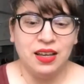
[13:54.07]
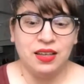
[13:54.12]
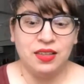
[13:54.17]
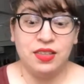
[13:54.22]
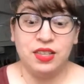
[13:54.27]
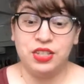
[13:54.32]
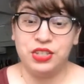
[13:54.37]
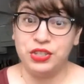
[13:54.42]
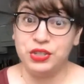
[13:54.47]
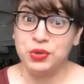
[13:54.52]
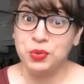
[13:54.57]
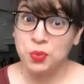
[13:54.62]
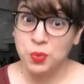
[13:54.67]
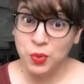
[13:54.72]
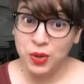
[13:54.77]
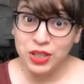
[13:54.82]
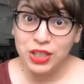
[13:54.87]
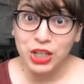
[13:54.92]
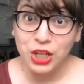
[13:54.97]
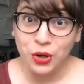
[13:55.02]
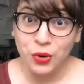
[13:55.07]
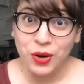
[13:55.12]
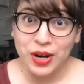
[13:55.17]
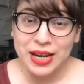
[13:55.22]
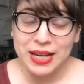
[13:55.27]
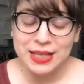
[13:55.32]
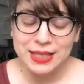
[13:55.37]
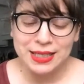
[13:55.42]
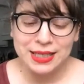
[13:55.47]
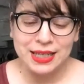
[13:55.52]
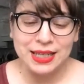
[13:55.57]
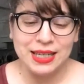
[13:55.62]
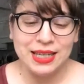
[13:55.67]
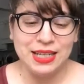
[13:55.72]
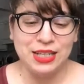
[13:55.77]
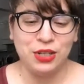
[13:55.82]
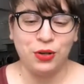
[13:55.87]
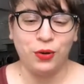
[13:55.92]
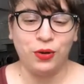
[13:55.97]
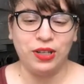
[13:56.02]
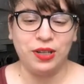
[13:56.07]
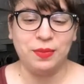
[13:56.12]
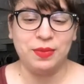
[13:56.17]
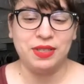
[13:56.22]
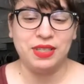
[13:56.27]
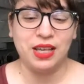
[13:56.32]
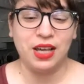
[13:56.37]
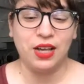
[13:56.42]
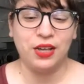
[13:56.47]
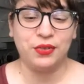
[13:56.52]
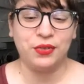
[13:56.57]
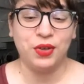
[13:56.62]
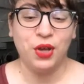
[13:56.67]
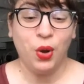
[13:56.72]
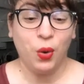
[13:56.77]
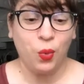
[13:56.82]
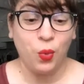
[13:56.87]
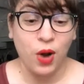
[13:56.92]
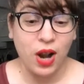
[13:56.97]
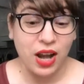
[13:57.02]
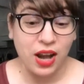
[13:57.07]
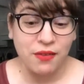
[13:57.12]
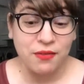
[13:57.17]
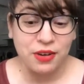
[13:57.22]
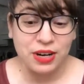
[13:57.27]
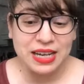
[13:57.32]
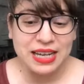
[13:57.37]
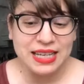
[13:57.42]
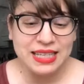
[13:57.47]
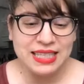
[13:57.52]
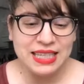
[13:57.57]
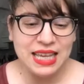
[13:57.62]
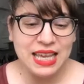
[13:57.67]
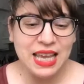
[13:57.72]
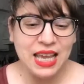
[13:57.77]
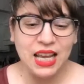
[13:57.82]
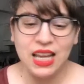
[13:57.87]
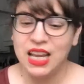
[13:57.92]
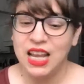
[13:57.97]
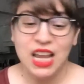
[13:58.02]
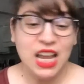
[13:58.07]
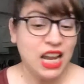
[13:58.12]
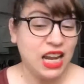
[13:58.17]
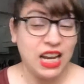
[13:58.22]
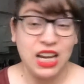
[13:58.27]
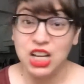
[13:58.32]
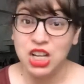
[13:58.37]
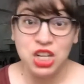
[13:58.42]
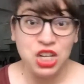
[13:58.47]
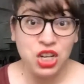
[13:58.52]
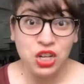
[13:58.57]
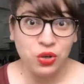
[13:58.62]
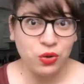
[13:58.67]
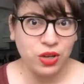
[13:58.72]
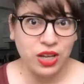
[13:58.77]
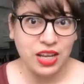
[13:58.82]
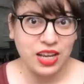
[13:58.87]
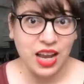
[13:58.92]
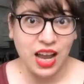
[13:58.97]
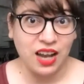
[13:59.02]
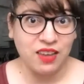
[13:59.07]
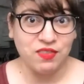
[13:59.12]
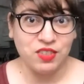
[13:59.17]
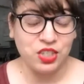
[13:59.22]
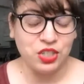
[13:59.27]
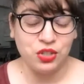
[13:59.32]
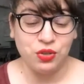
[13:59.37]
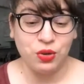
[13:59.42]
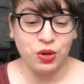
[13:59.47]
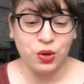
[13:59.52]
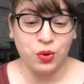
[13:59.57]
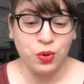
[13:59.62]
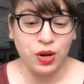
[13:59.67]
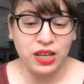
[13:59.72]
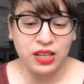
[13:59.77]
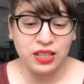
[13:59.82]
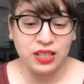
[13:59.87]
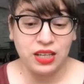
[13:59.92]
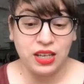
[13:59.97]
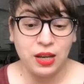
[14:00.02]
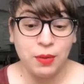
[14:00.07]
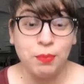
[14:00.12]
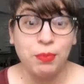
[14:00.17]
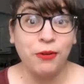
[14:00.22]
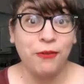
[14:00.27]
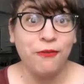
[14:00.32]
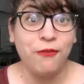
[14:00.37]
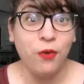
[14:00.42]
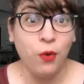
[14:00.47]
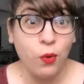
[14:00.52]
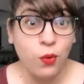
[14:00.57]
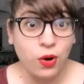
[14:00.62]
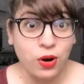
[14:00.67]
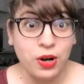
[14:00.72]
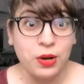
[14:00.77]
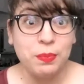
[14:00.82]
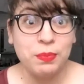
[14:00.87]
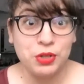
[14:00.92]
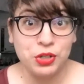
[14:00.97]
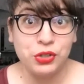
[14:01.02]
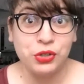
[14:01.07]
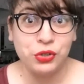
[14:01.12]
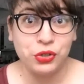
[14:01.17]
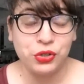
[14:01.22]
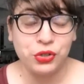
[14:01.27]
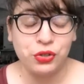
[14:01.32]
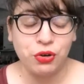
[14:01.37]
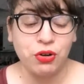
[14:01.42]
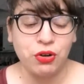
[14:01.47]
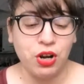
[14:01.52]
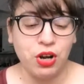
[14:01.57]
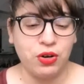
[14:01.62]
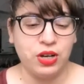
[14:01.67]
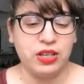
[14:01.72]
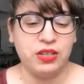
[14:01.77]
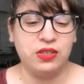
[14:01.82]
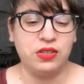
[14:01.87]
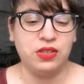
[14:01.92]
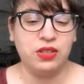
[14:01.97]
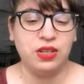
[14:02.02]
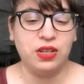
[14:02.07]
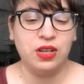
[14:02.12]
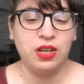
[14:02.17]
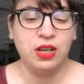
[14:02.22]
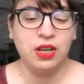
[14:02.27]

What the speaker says: This is really crazy, he told himself. Whatever he did, he knew he'd have to do it quickly before Mr. Sir noticed.